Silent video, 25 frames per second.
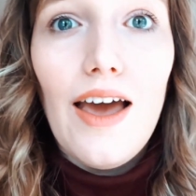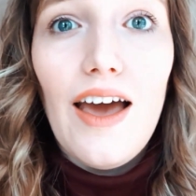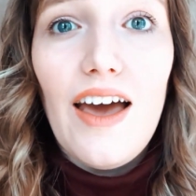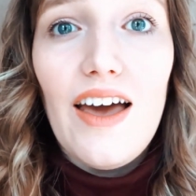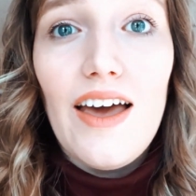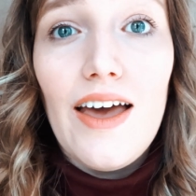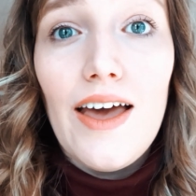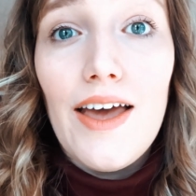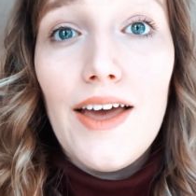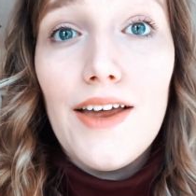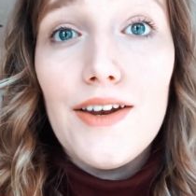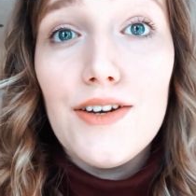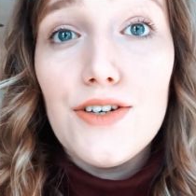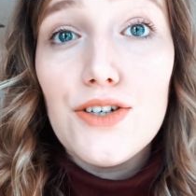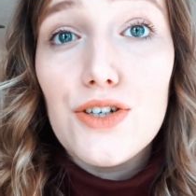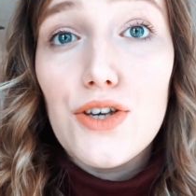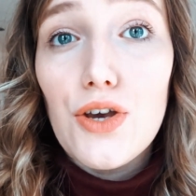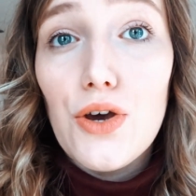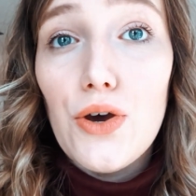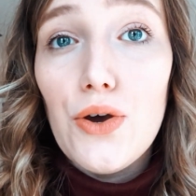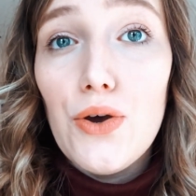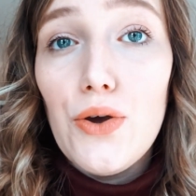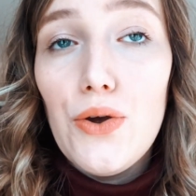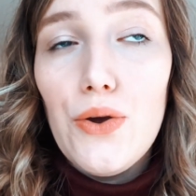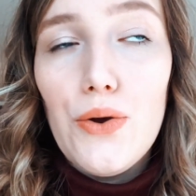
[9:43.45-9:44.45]
and
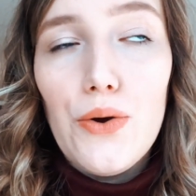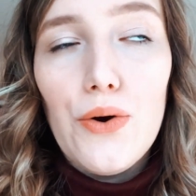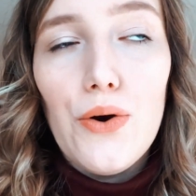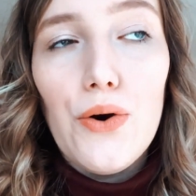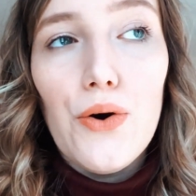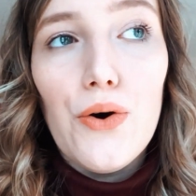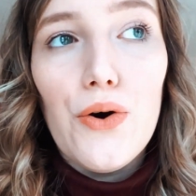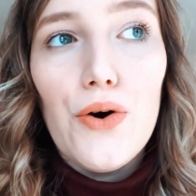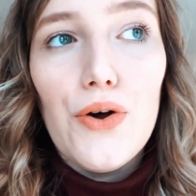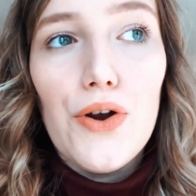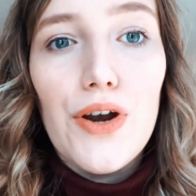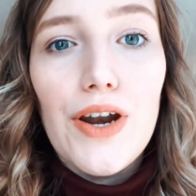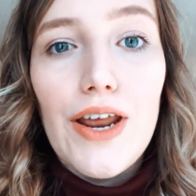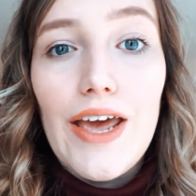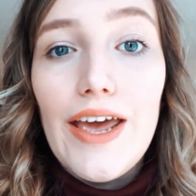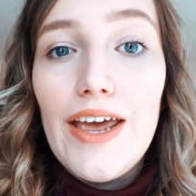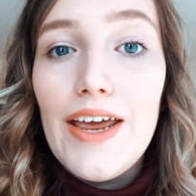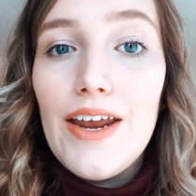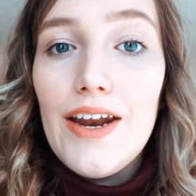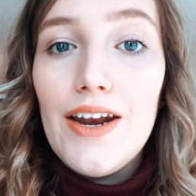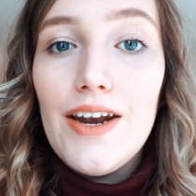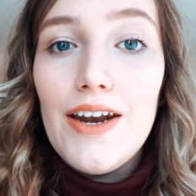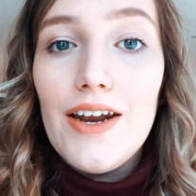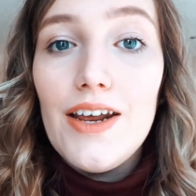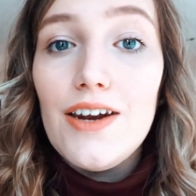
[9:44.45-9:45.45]
go on
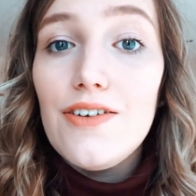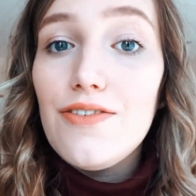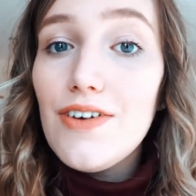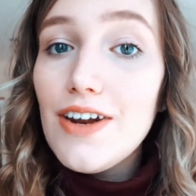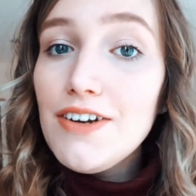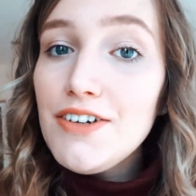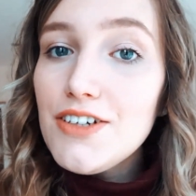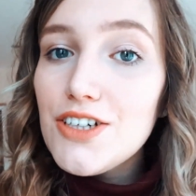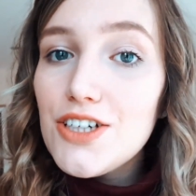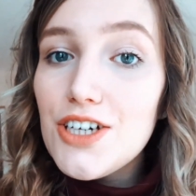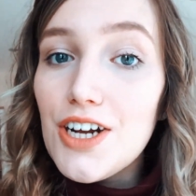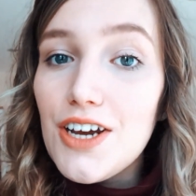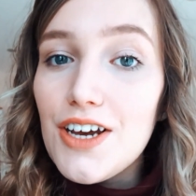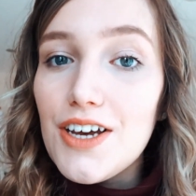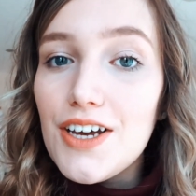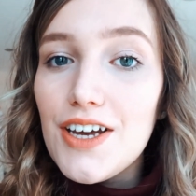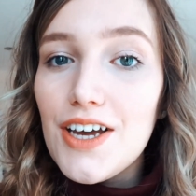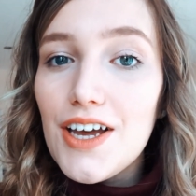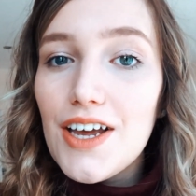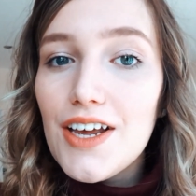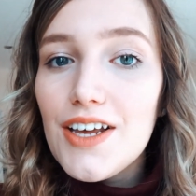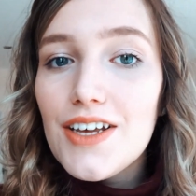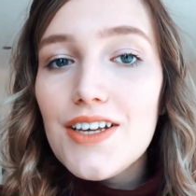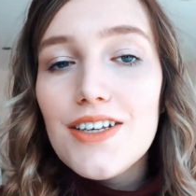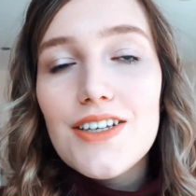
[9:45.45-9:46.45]
an
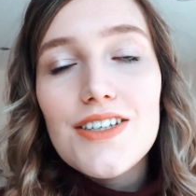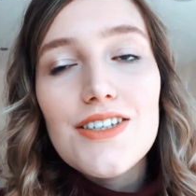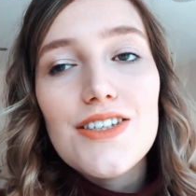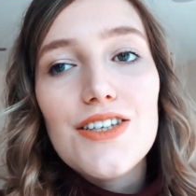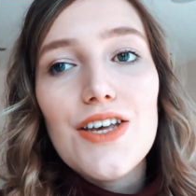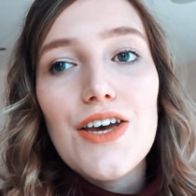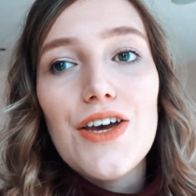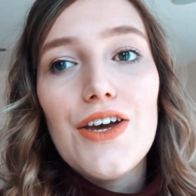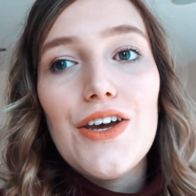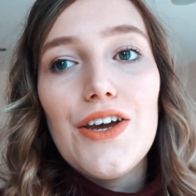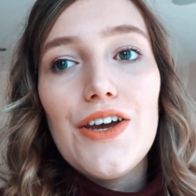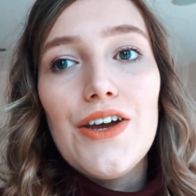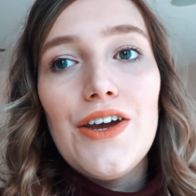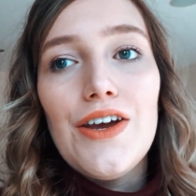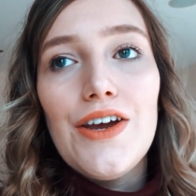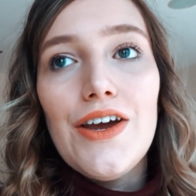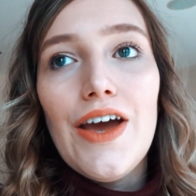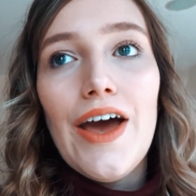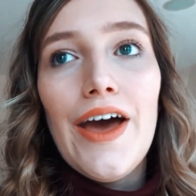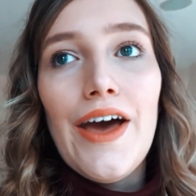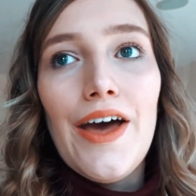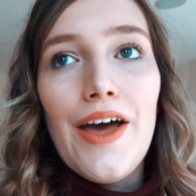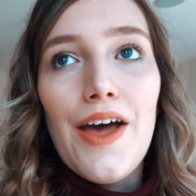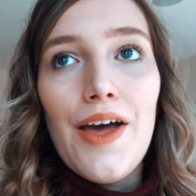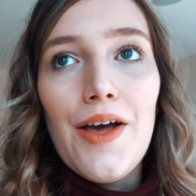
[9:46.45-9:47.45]
adventure.
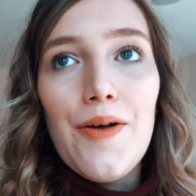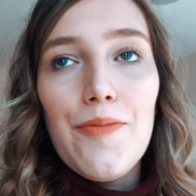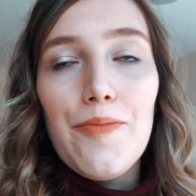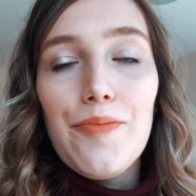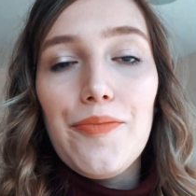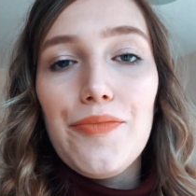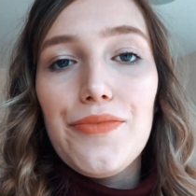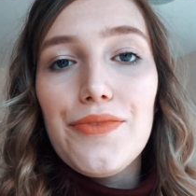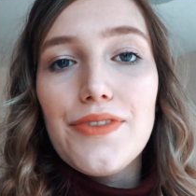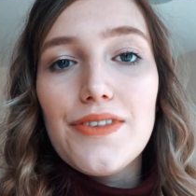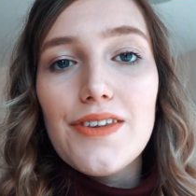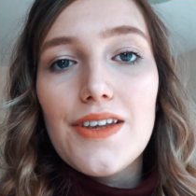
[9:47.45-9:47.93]
So